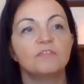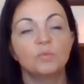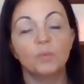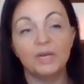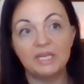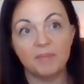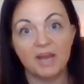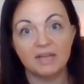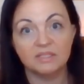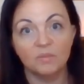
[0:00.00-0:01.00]
when he
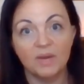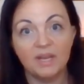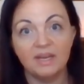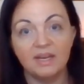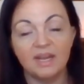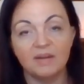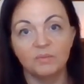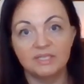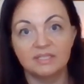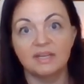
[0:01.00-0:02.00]
passed away and
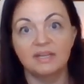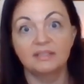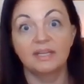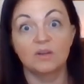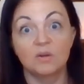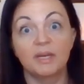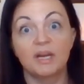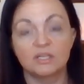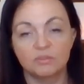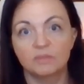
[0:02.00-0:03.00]
we decided like oh my
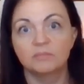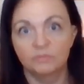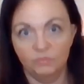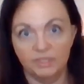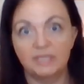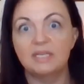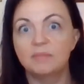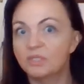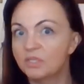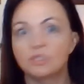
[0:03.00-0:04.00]
gosh we're we're going to
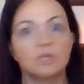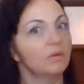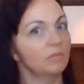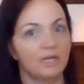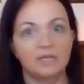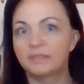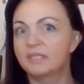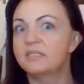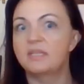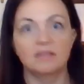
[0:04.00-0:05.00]
keep the dojo we're running with
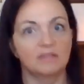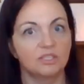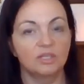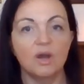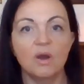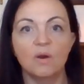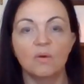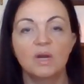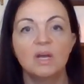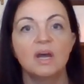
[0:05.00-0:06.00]
this thing let's
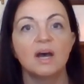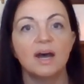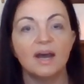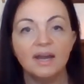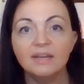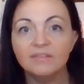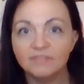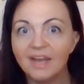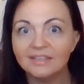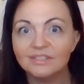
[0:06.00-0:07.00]
go i've
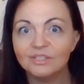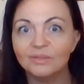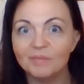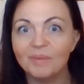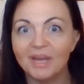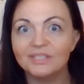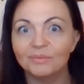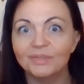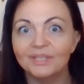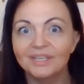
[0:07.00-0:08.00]
had to in the past
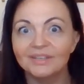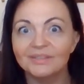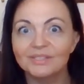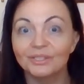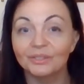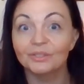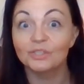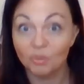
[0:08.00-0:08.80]
three years learn